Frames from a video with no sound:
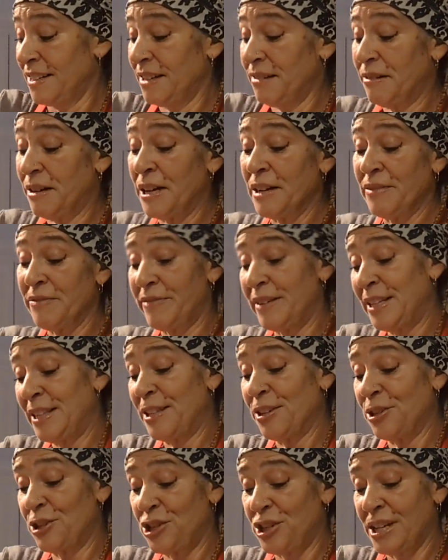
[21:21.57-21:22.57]
So I
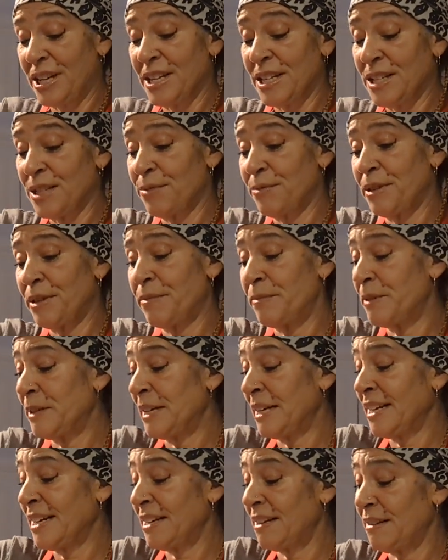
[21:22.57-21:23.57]
feed their chickens with
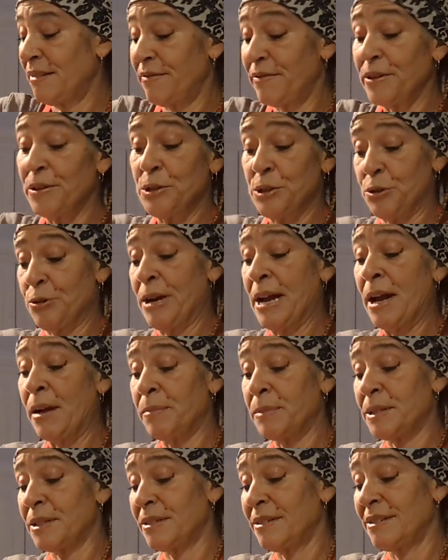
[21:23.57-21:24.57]
my food
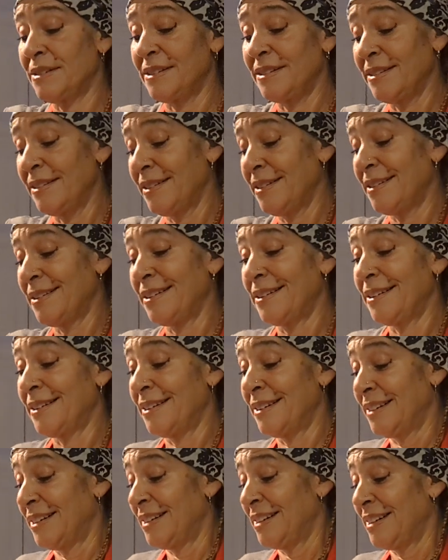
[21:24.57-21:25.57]
scraps,
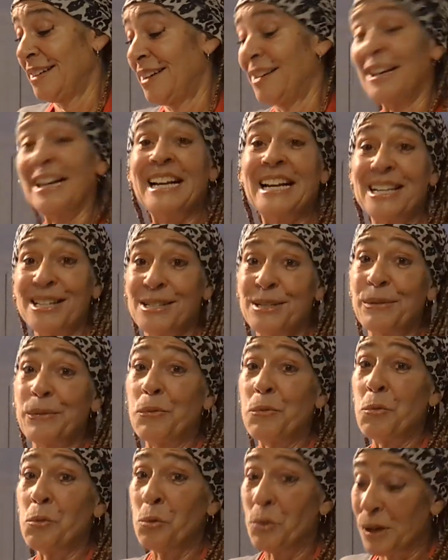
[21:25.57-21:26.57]
and I get
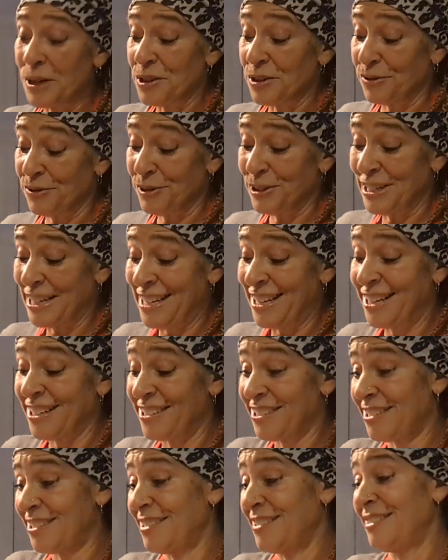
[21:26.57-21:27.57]
some wonderful
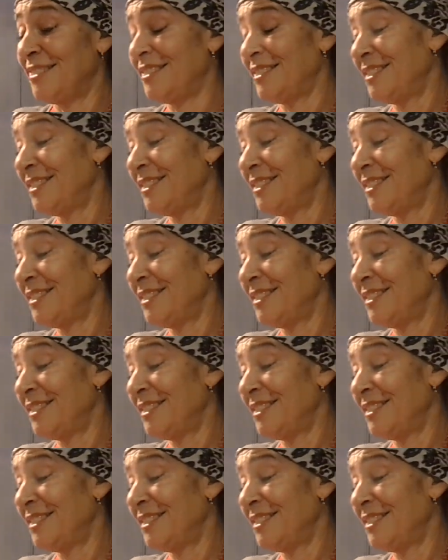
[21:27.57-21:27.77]
eggs.